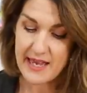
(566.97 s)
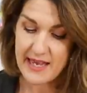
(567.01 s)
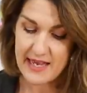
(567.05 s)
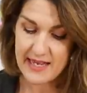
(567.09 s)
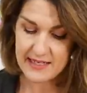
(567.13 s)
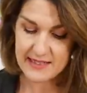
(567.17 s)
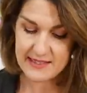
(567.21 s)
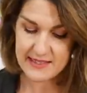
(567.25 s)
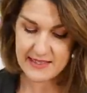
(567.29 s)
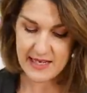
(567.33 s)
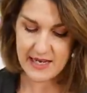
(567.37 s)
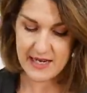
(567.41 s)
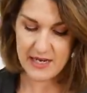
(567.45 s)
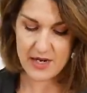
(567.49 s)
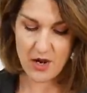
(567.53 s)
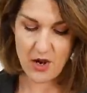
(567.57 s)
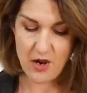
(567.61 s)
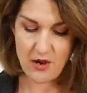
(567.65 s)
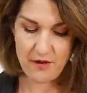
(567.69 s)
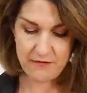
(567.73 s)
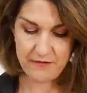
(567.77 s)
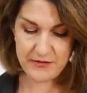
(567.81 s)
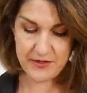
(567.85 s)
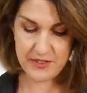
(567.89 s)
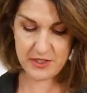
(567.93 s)
It's an
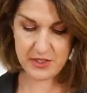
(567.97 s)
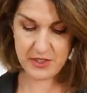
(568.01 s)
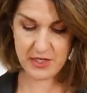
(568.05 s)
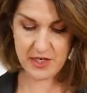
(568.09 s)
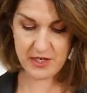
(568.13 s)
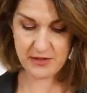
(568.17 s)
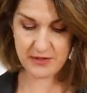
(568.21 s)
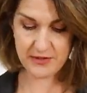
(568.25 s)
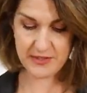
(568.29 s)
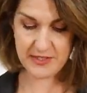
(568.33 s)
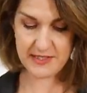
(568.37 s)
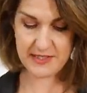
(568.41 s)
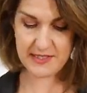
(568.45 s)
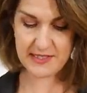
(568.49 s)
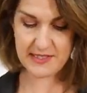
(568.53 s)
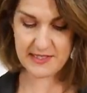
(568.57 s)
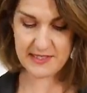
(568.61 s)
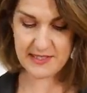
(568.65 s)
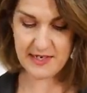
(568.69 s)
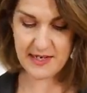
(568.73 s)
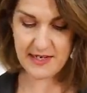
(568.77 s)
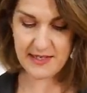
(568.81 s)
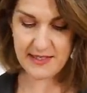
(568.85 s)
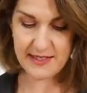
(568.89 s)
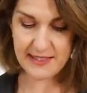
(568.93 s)
off-the-shoulder
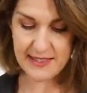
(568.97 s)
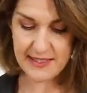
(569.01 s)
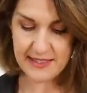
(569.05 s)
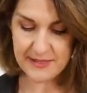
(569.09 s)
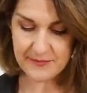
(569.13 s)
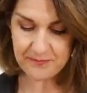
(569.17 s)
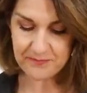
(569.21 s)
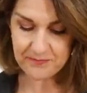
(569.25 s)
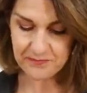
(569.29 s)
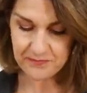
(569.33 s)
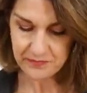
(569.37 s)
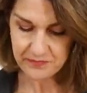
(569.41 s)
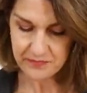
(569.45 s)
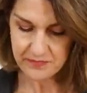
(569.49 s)
design.